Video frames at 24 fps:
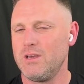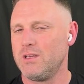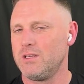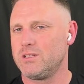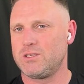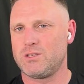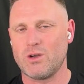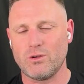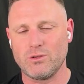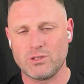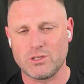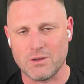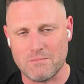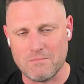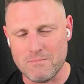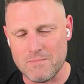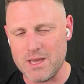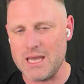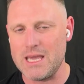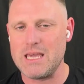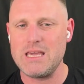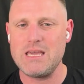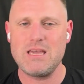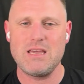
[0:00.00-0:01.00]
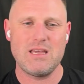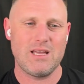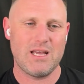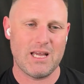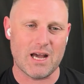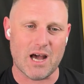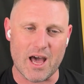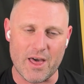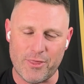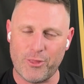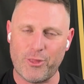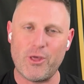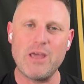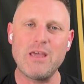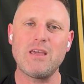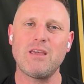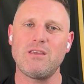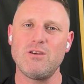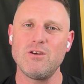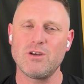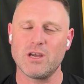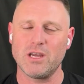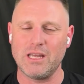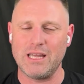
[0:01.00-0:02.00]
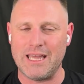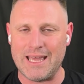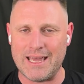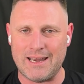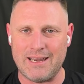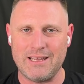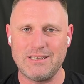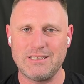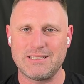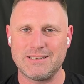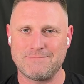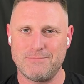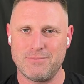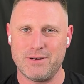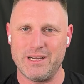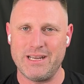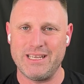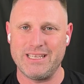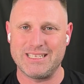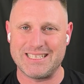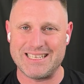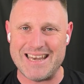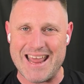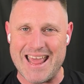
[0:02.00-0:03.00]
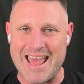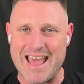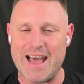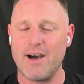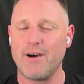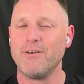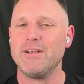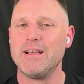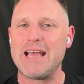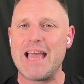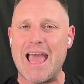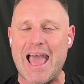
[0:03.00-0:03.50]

So to me, I think you can get into Briggs now,